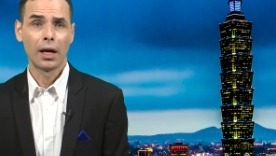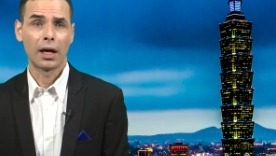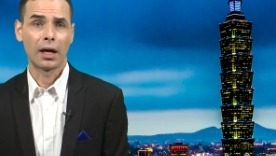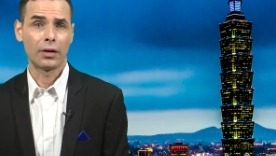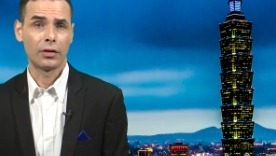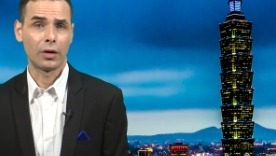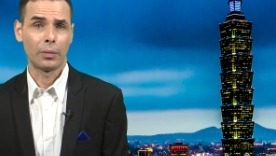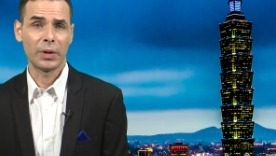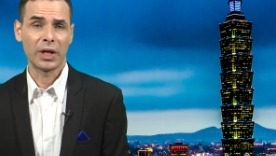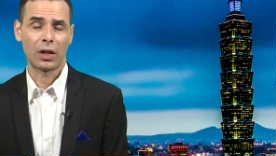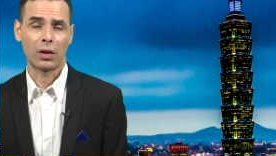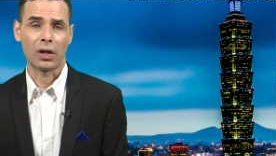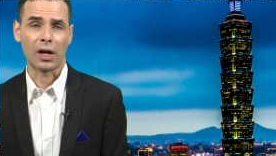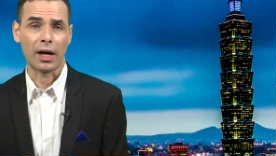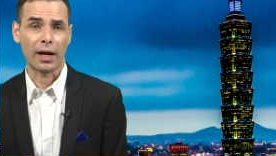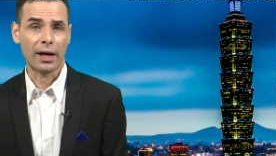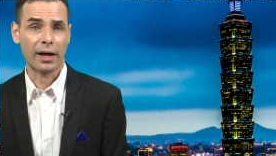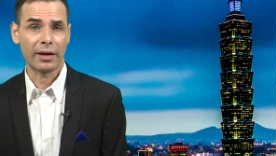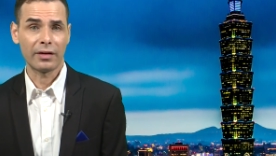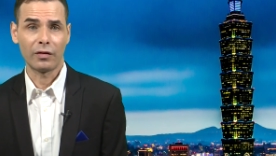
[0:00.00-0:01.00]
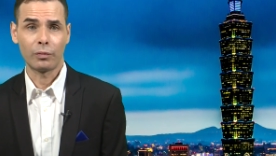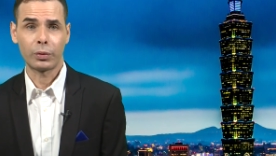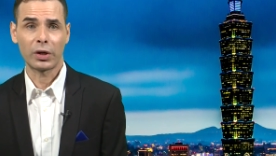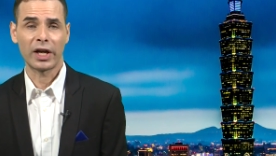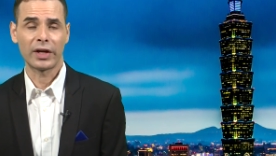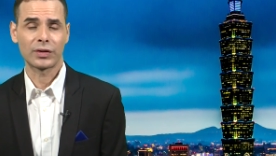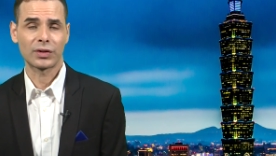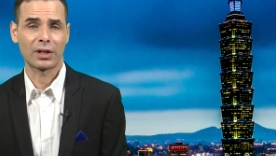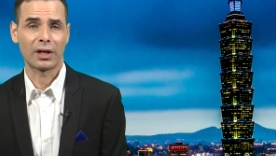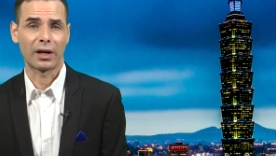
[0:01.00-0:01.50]
Uh, there'll be a lot of
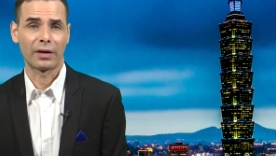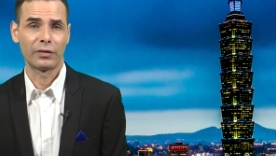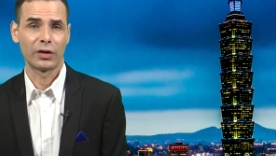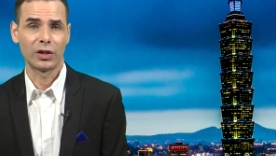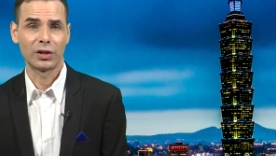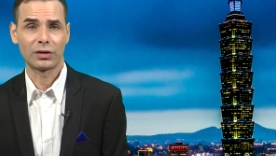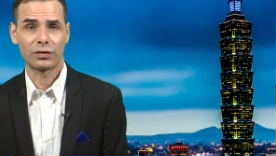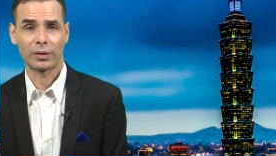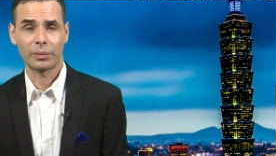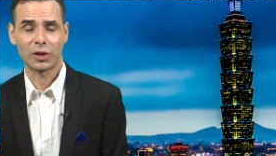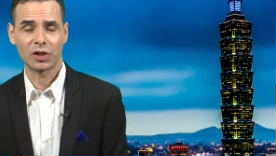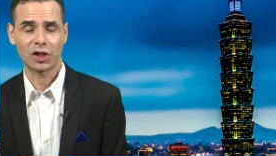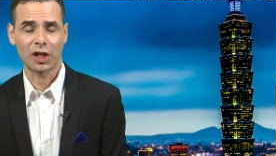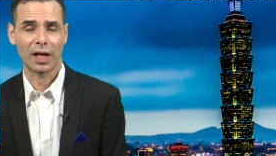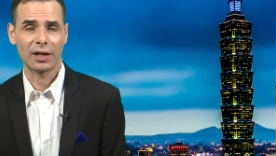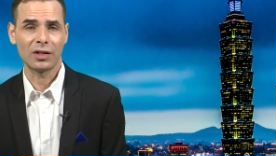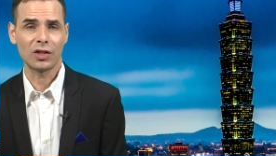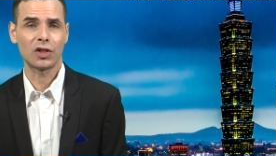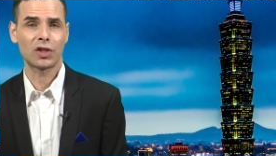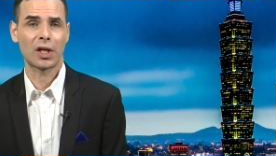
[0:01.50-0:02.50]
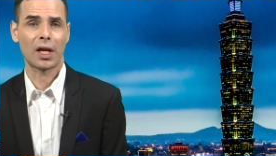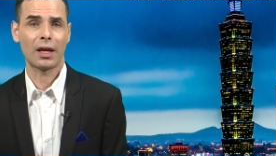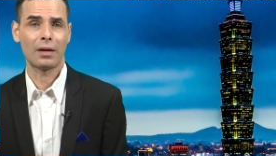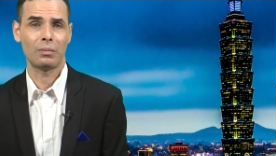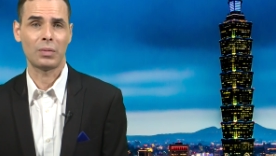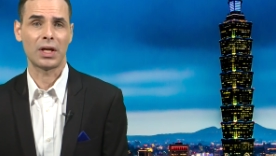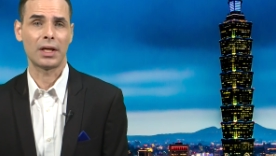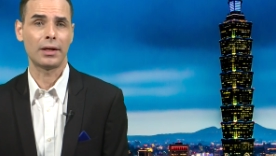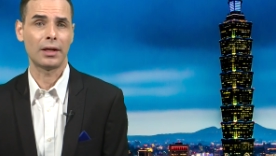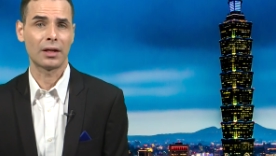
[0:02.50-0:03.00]
press coverage from the Chinese state
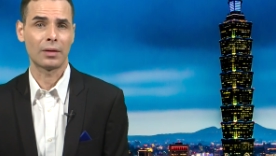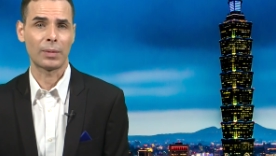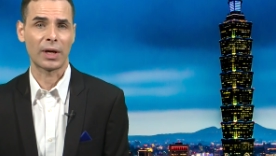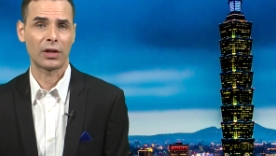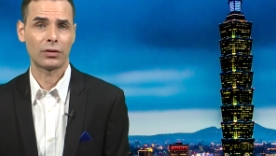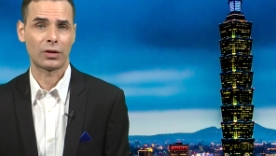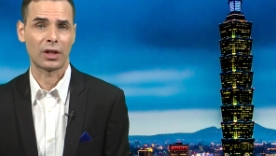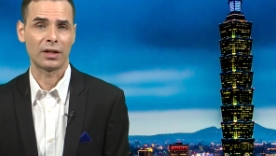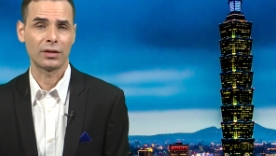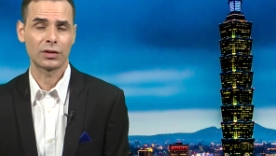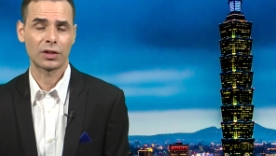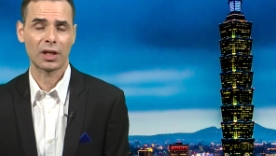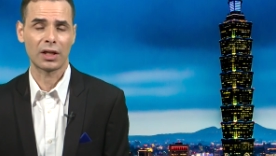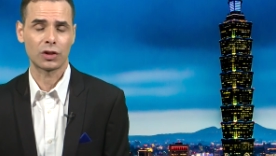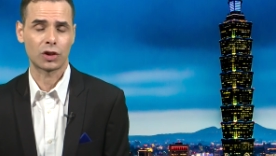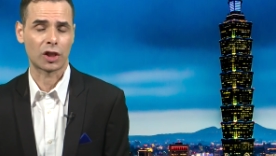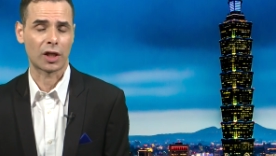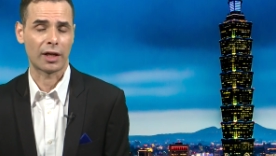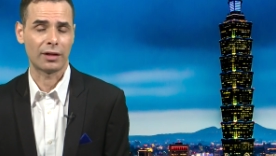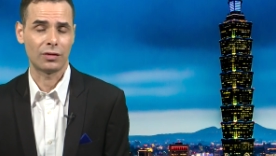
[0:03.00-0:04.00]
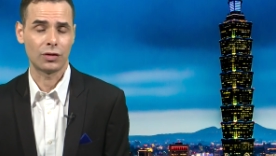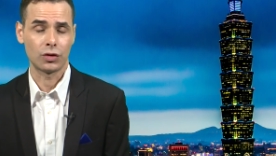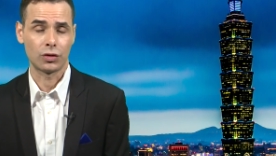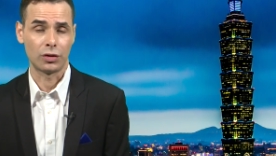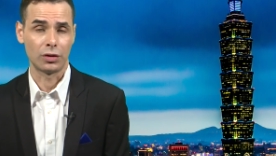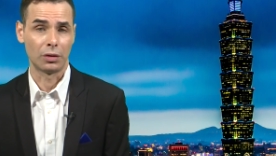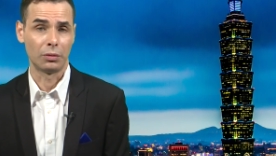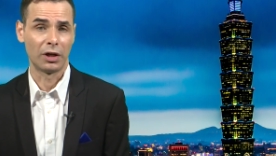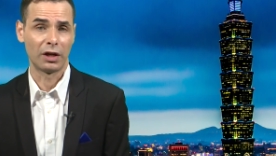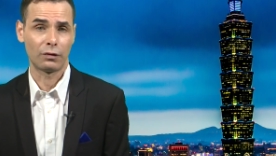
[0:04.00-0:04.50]
media about things that China is
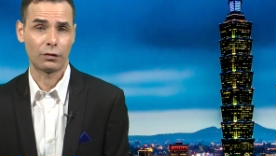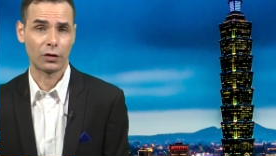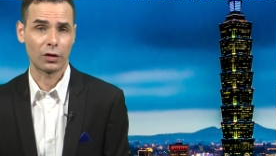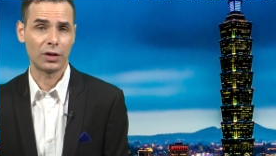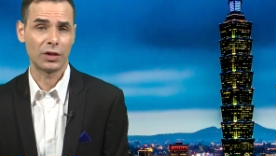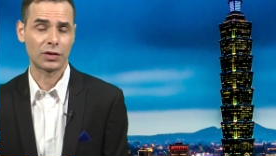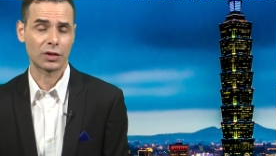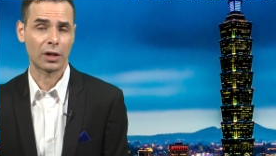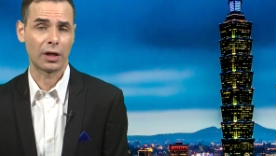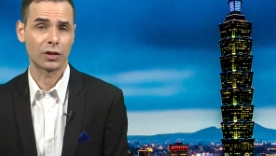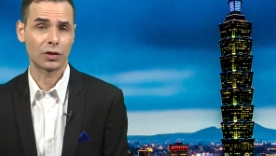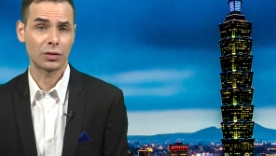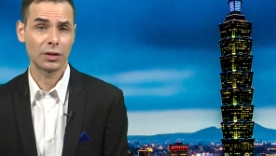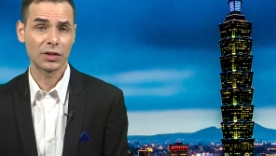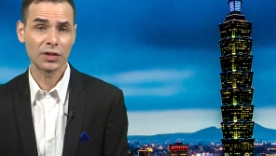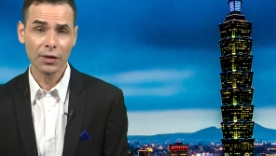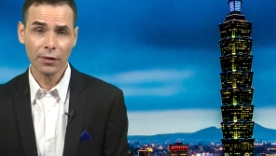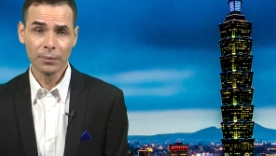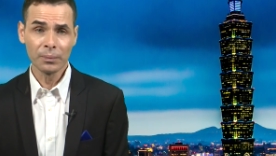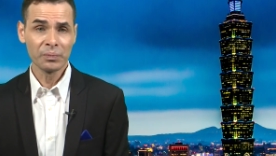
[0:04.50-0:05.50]
doing for these countries.